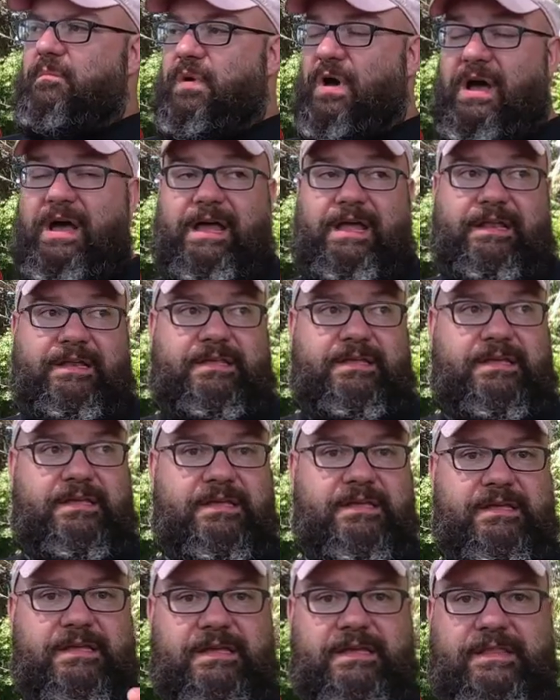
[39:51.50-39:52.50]
but
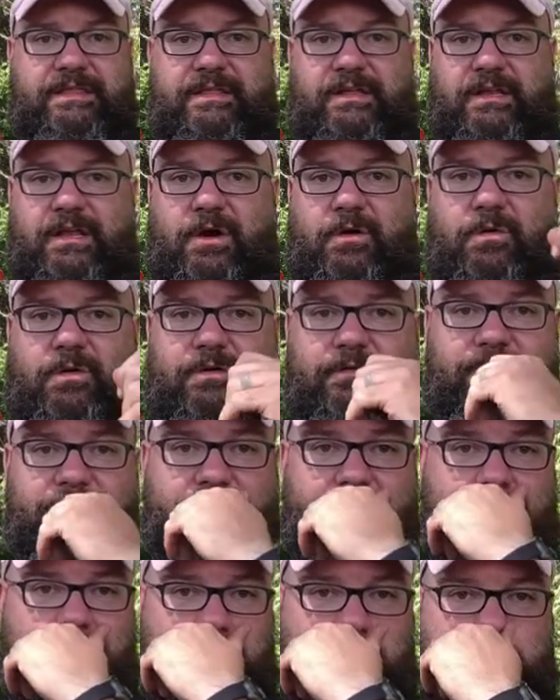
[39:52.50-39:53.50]
in the lower
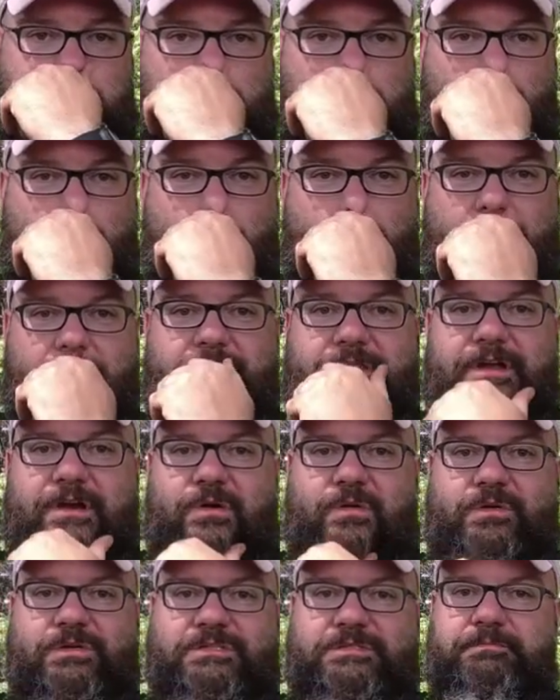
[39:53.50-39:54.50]
field where
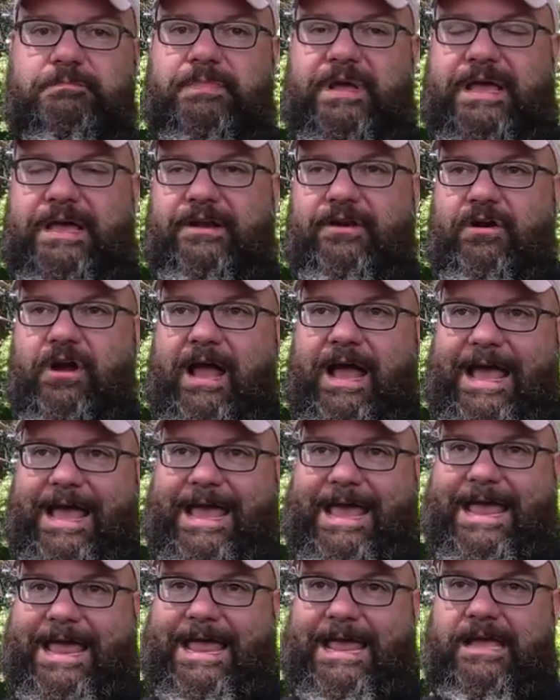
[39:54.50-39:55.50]
there was better
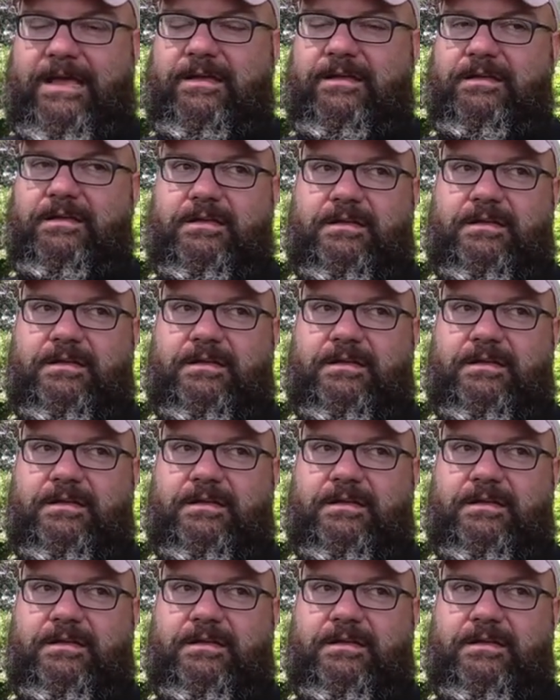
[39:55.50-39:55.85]
hay,